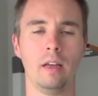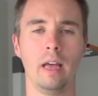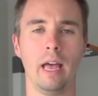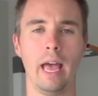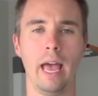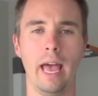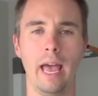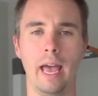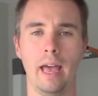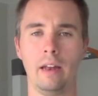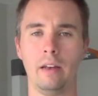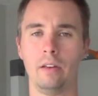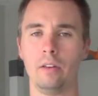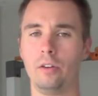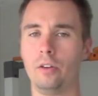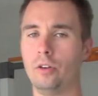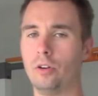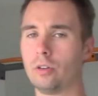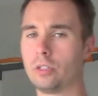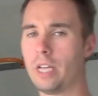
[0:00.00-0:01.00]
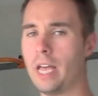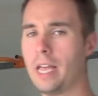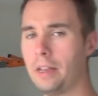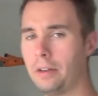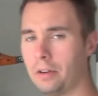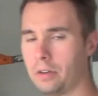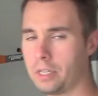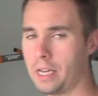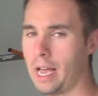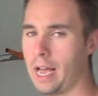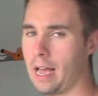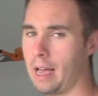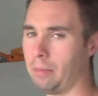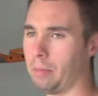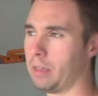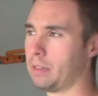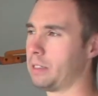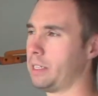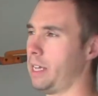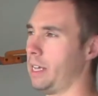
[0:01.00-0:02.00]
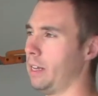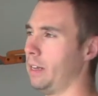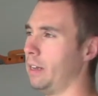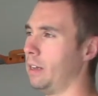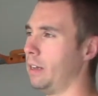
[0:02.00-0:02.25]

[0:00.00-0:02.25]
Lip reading: and you're taking your time, like I said.